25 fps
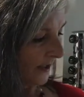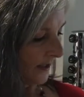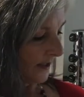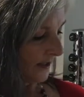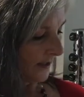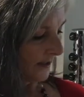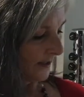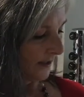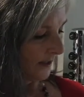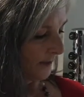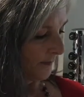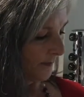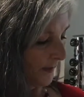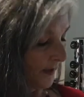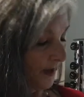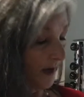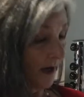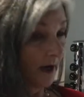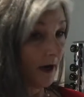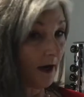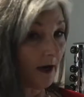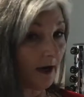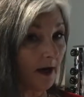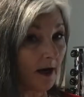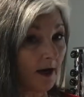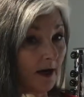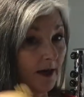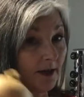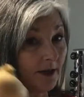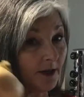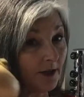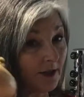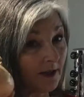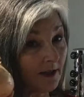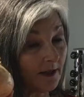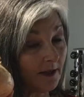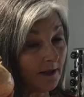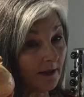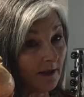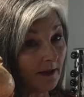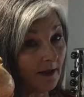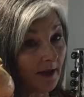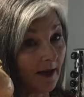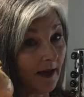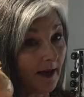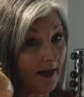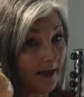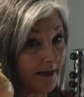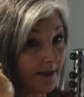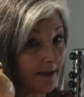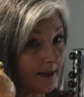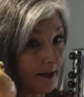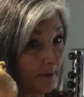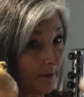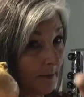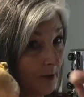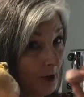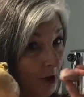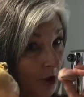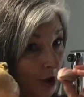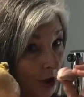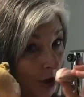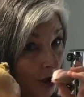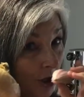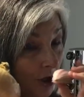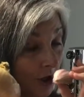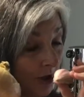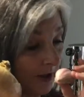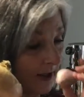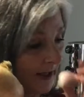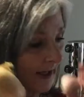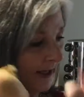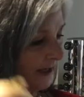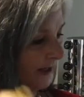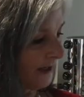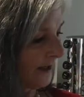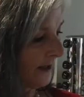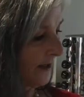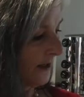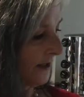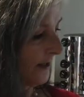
some onion and some garlic